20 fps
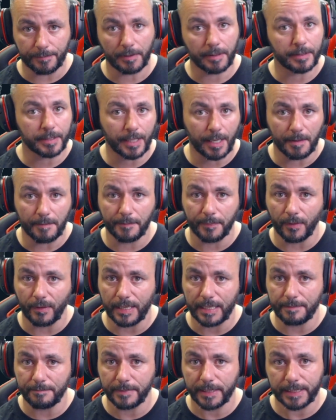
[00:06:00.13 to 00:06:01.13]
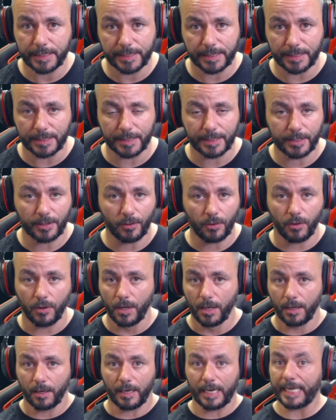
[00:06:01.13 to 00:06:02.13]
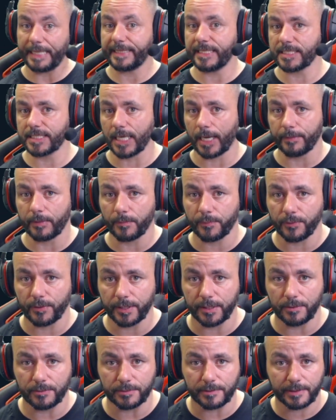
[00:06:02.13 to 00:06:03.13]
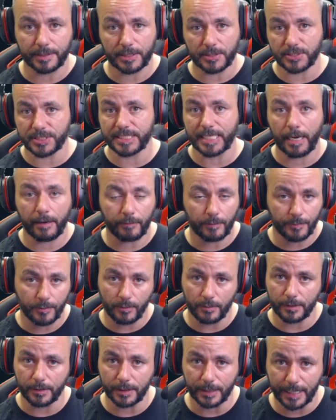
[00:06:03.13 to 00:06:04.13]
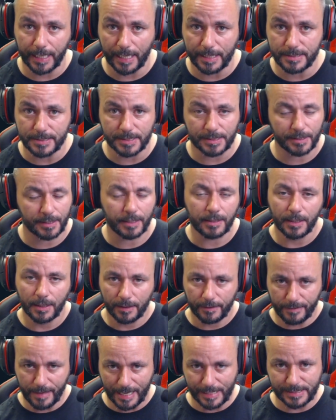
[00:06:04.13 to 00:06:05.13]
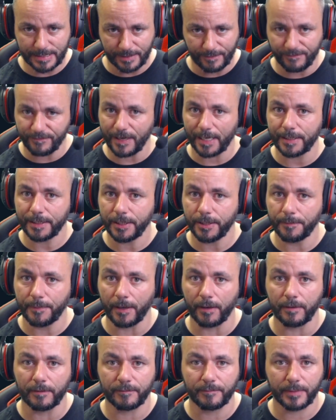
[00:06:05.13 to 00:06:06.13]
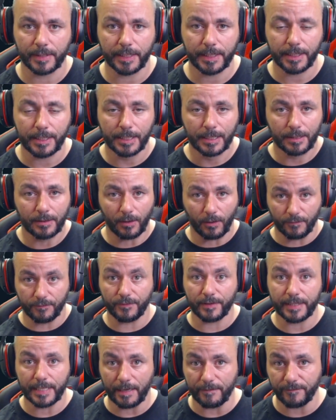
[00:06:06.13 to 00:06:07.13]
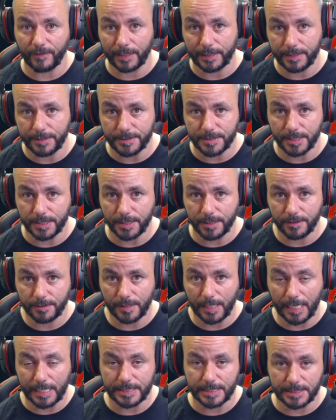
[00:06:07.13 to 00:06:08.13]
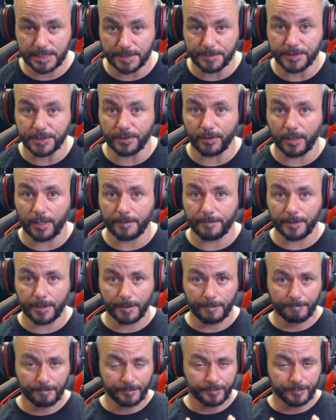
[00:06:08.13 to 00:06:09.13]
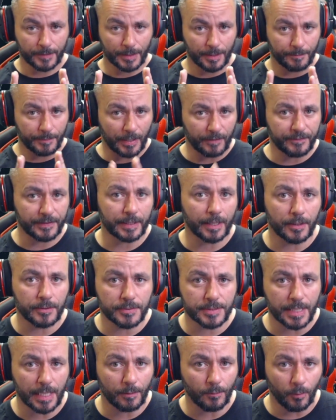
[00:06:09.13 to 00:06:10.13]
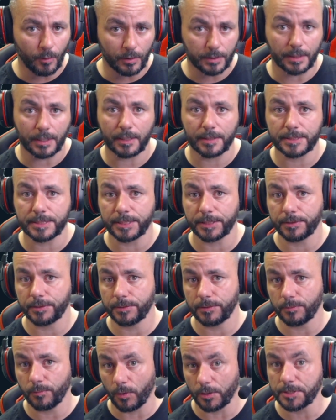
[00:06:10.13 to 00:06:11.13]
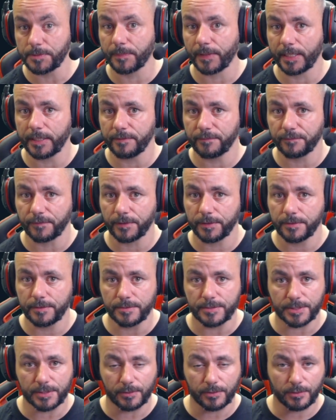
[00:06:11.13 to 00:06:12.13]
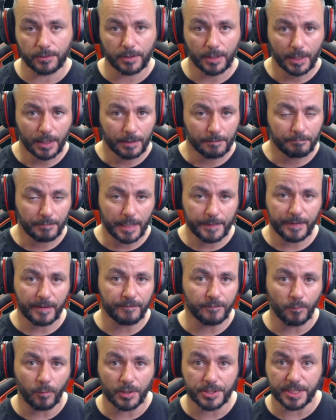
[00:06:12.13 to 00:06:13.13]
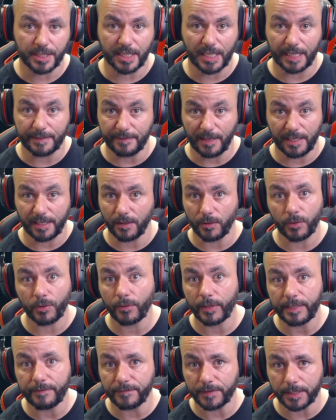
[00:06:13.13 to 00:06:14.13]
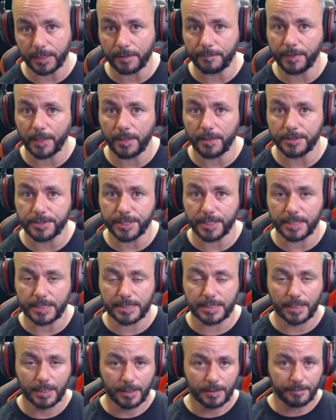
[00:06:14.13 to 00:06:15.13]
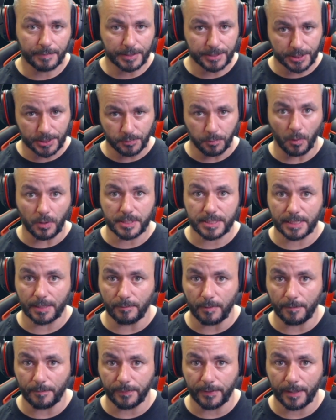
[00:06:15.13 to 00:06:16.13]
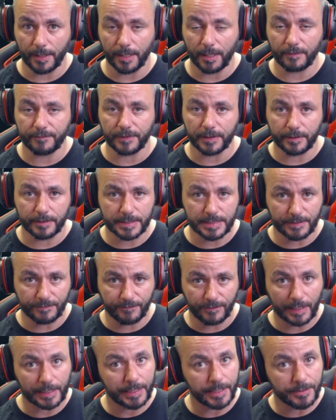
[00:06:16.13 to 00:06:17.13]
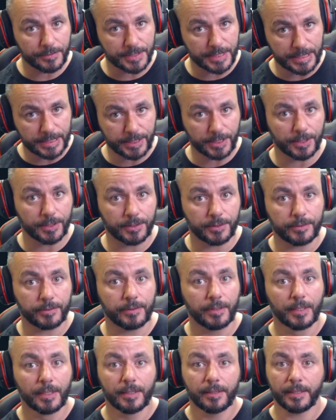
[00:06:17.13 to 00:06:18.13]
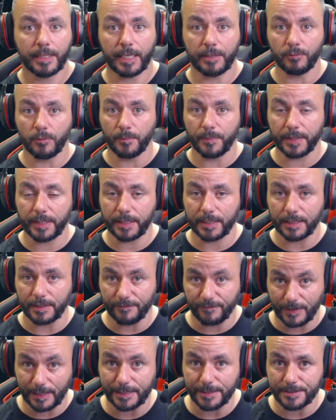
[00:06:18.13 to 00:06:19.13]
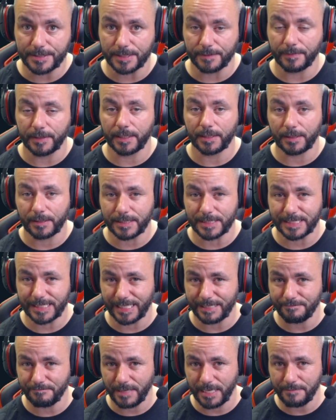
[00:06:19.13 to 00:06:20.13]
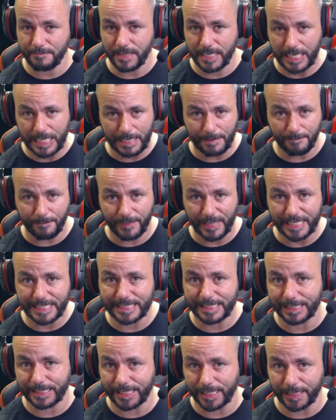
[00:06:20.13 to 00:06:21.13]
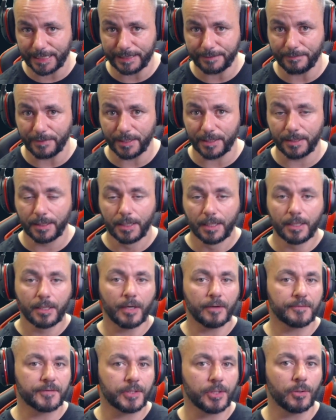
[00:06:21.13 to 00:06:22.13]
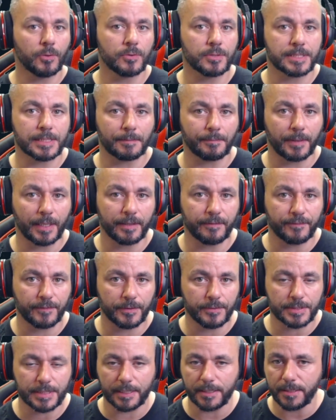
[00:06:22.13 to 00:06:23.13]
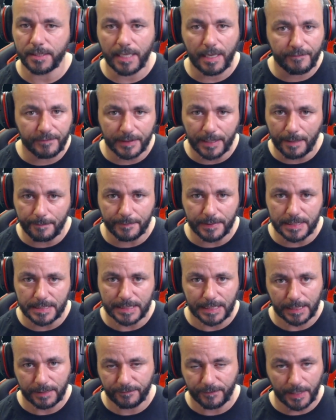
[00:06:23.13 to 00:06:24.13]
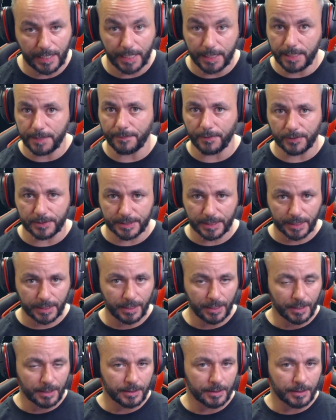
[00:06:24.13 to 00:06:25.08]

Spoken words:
I'm going to go and buy it immediately, or I had this game on pre-order, it looks terrible, I'm going to cancel it. That's the value part of me, offering that value to you as a subscriber. But I think those that want to watch playthroughs, or maybe even watch a game that they're not even going to purchase, but just watch someone play it, I think there's a value to you. It will be a value to me, like I say, make me a better gamer. Of course, the playthroughs are never that busy for anybody.